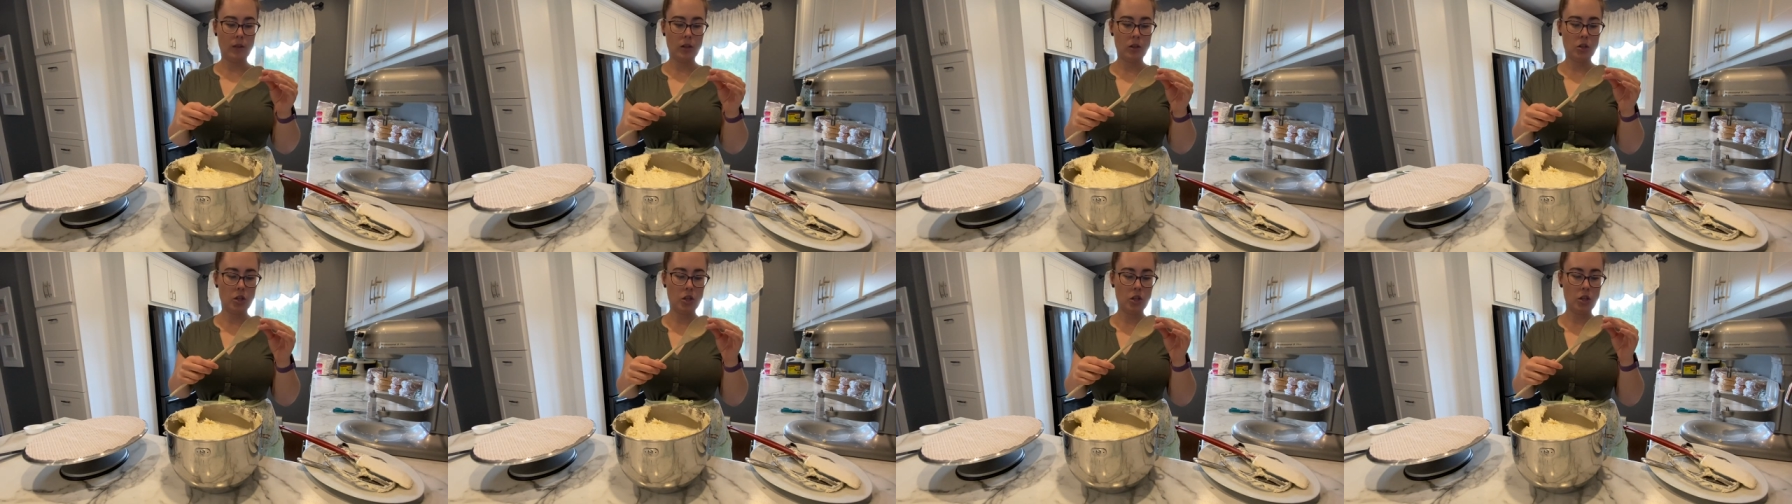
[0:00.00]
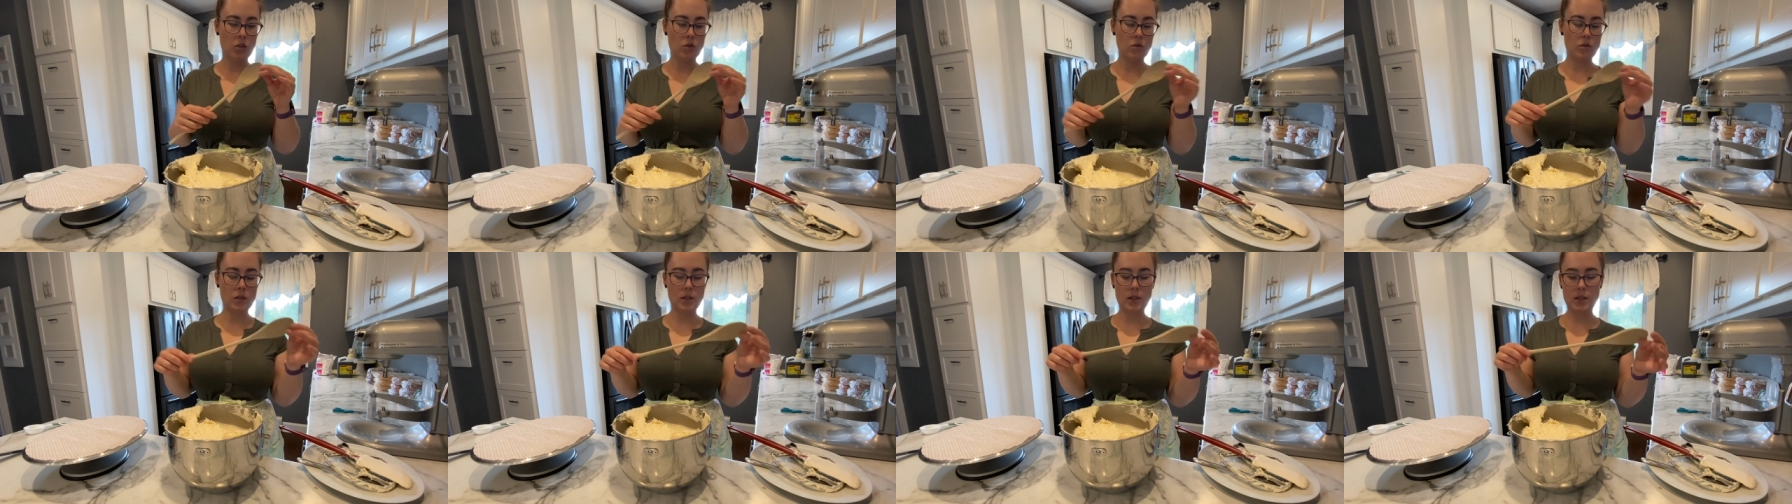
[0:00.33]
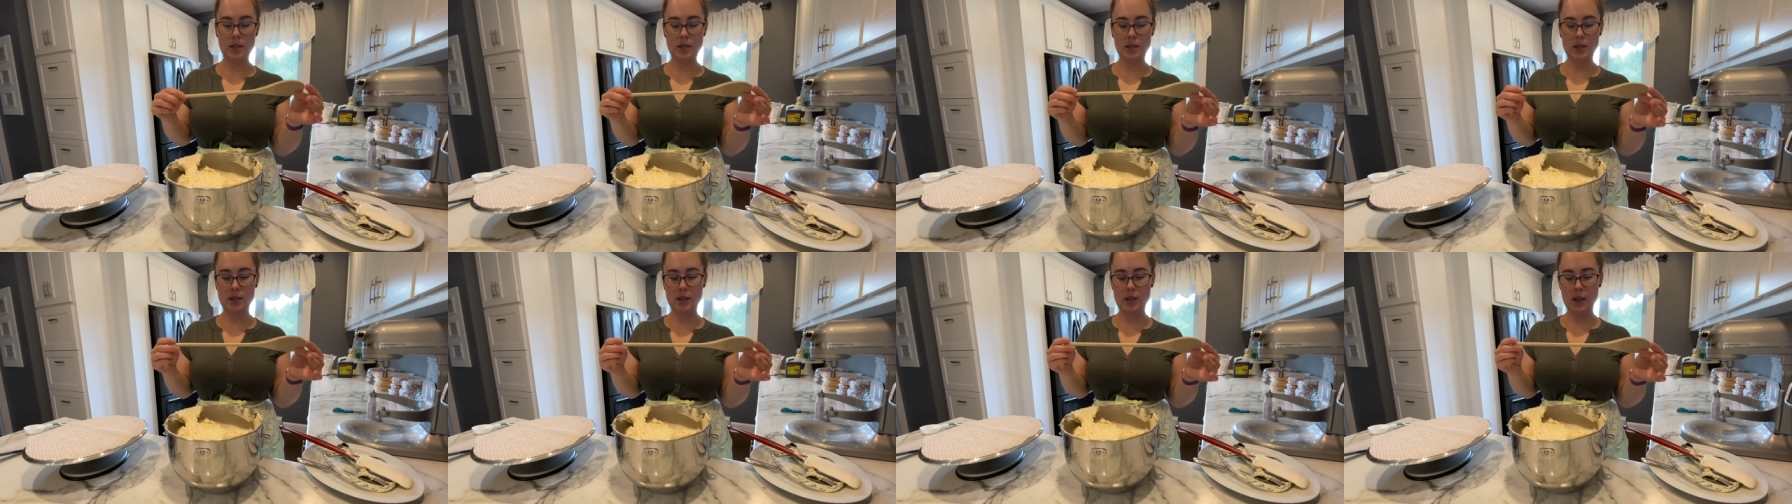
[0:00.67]
she
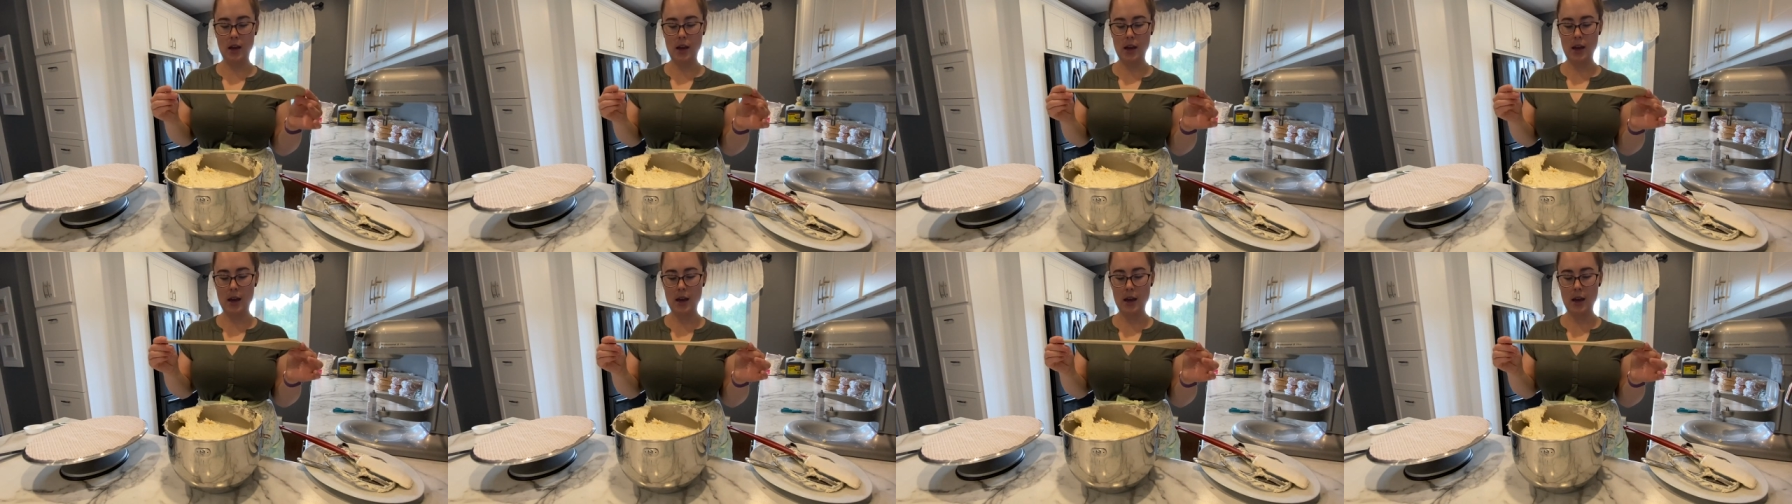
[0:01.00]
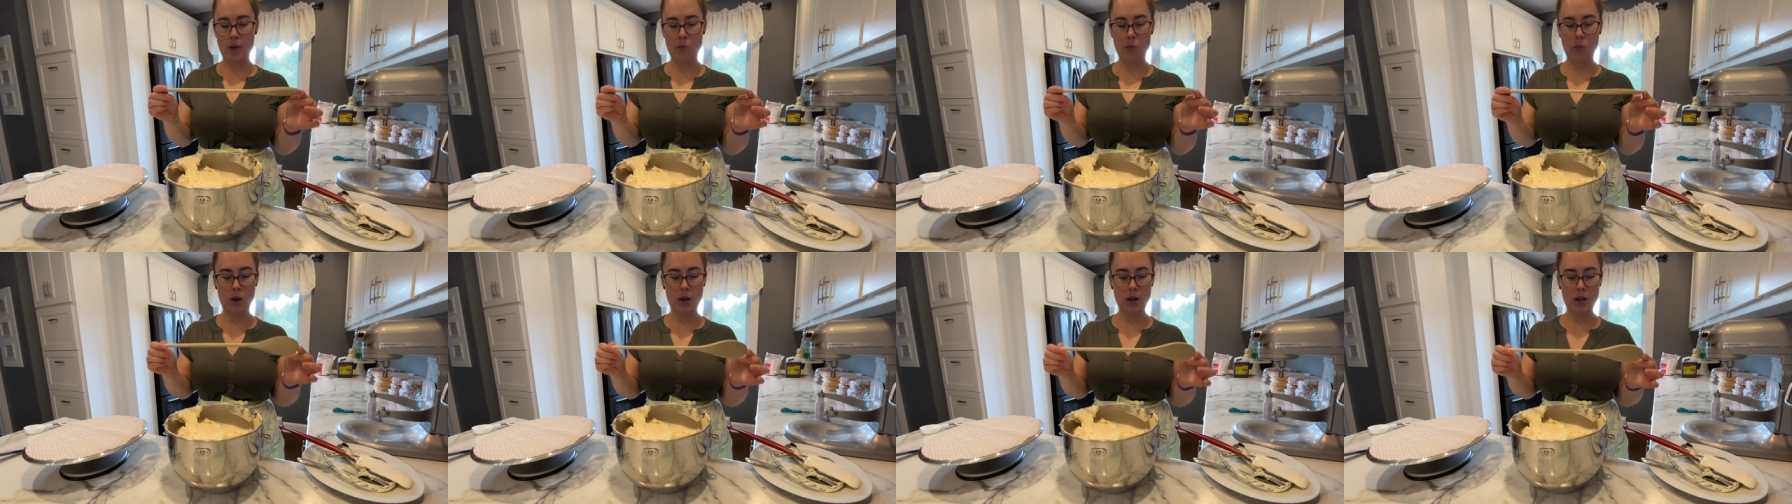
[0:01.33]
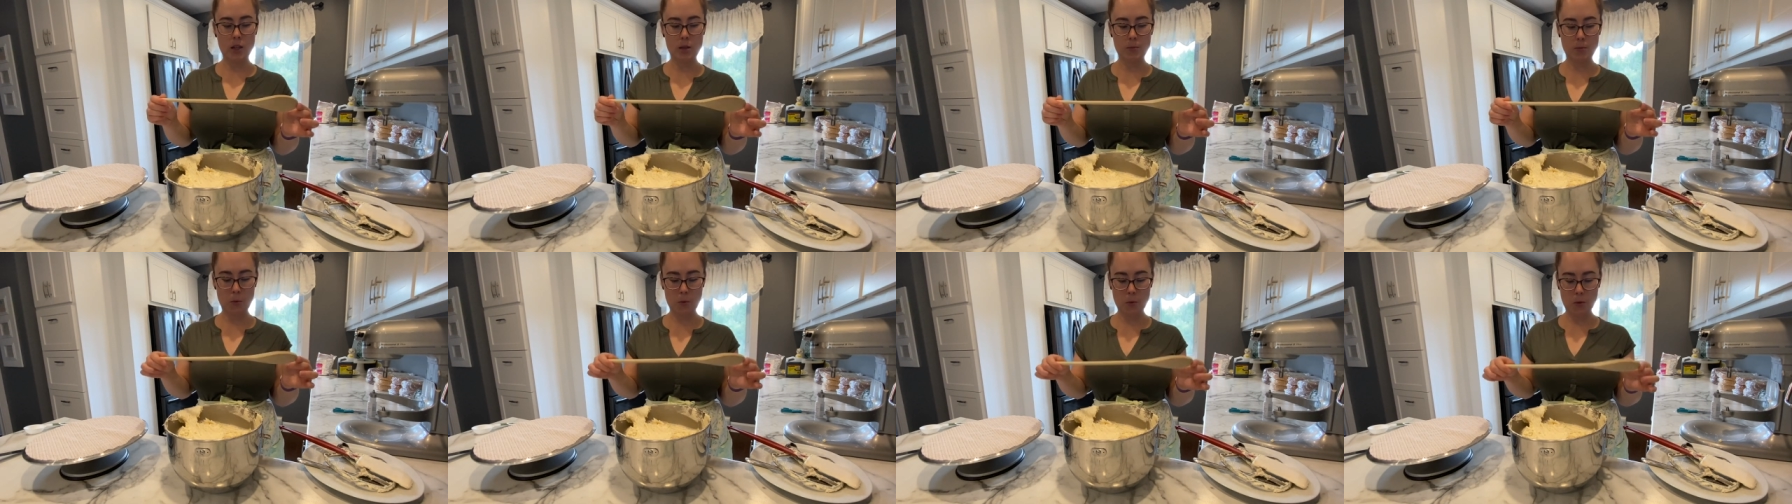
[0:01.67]
uses a wooden
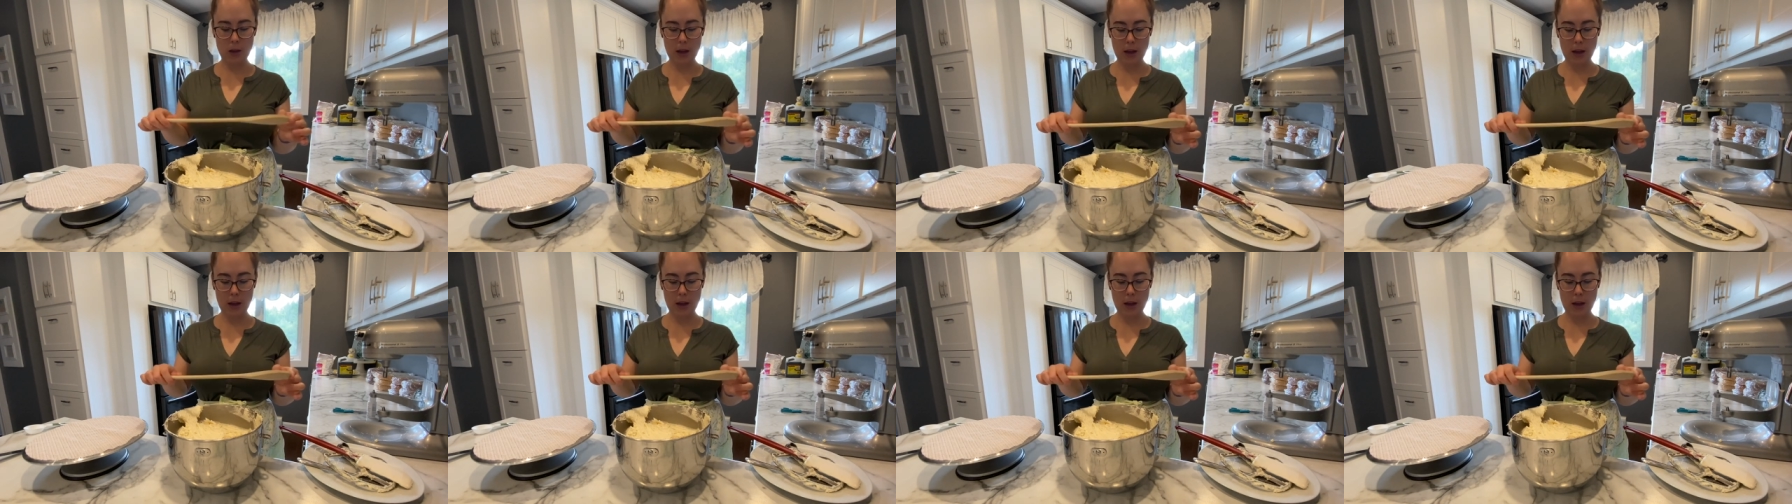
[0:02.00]
spoon